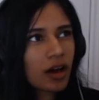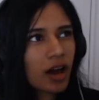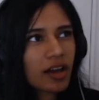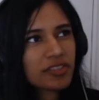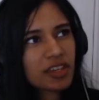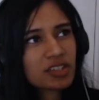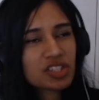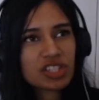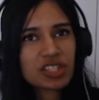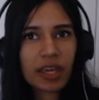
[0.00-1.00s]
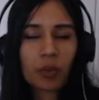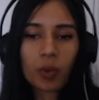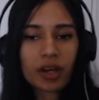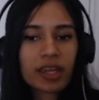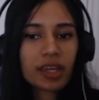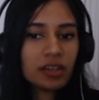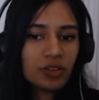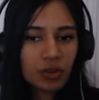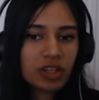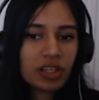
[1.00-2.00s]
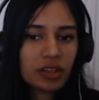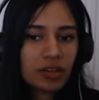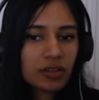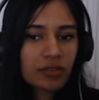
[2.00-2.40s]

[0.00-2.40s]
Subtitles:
I think it's just like working in Unity